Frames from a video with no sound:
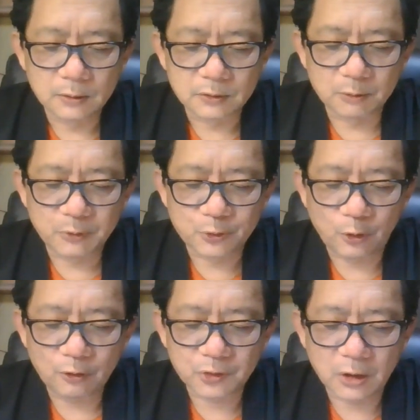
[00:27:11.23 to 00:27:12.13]
The
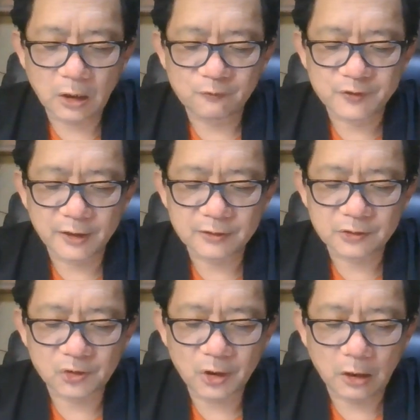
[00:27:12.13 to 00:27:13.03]
majority of these
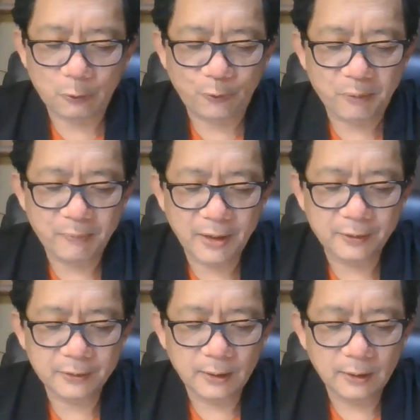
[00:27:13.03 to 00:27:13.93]
still
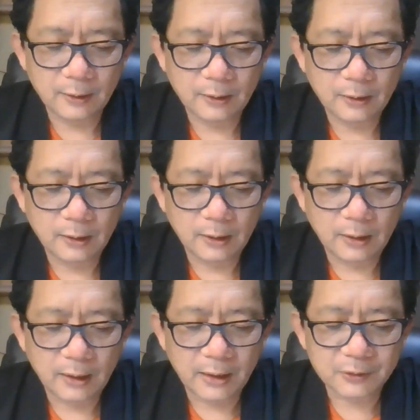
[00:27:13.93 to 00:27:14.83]
remained
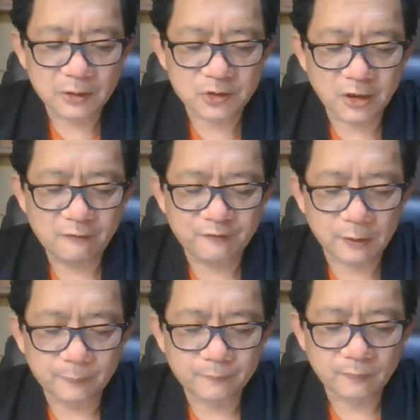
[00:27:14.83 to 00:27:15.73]

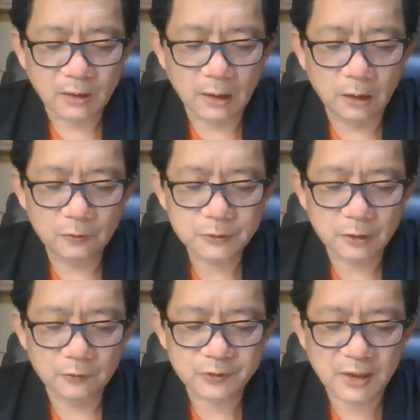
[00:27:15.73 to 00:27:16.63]
undeciphered,
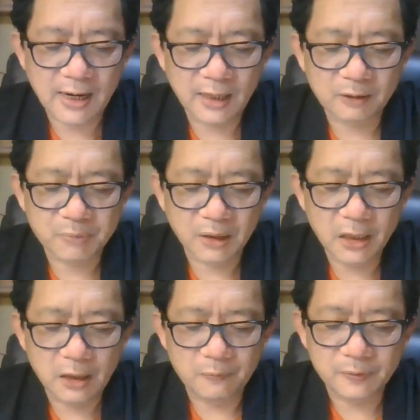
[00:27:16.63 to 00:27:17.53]
although scholars
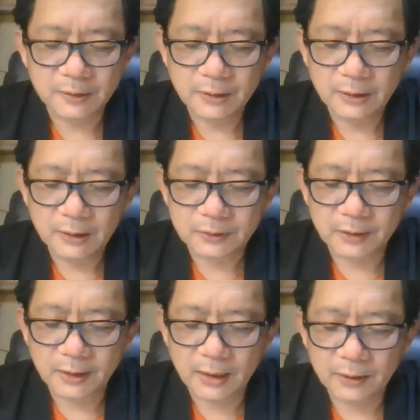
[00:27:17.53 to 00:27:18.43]
believed
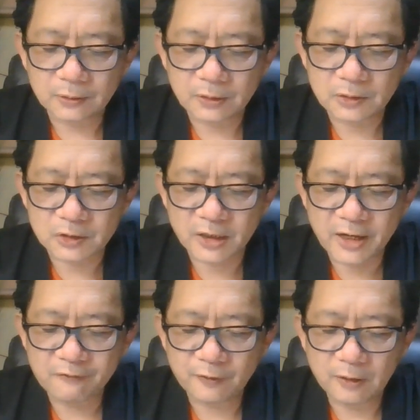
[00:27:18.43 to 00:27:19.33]
they can
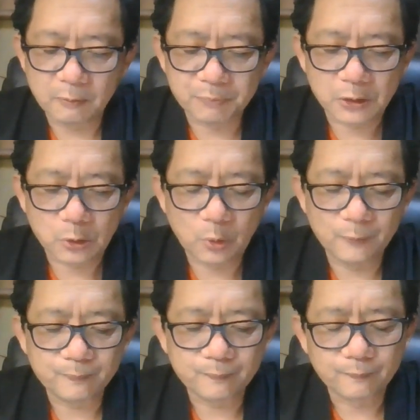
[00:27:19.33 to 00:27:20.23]
decipher between